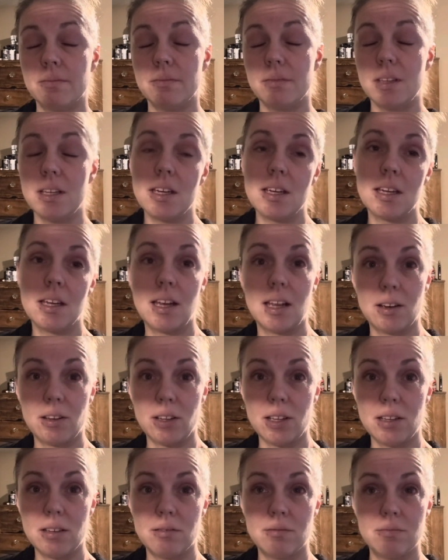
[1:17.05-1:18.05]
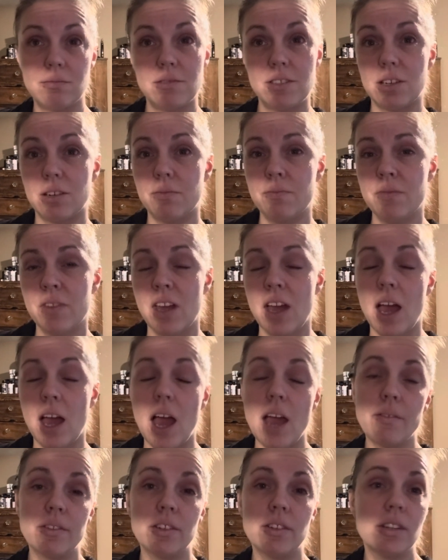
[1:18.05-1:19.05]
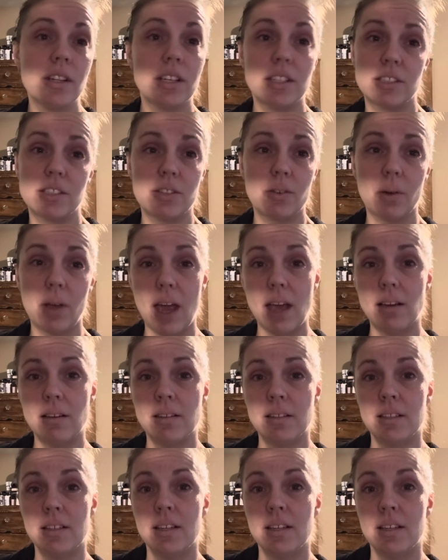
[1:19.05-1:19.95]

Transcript: He can handle it. So I've learned that it's okay.